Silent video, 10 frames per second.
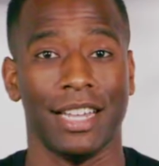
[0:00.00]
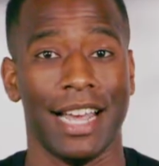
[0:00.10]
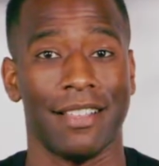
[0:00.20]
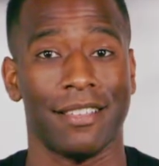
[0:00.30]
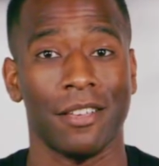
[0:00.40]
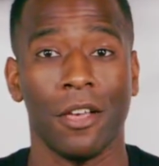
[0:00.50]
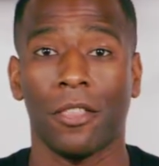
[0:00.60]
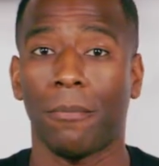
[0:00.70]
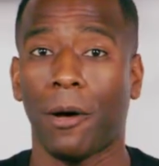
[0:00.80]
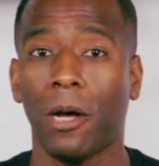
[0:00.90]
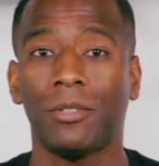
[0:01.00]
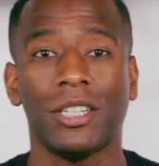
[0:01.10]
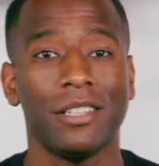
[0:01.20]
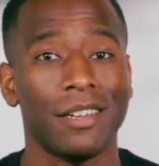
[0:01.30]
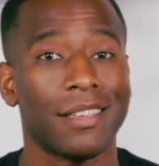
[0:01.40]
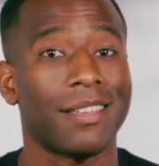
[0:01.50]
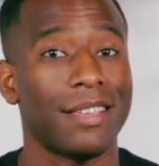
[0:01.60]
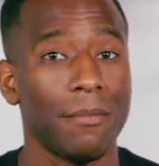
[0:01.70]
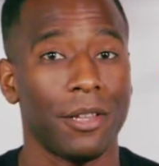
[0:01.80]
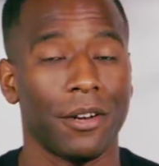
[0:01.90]
lights, the bulb should look
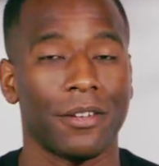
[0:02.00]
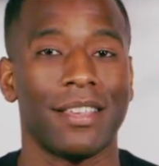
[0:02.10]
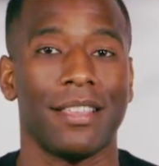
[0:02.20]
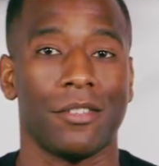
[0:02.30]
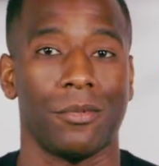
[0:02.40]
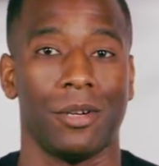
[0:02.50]
similar to this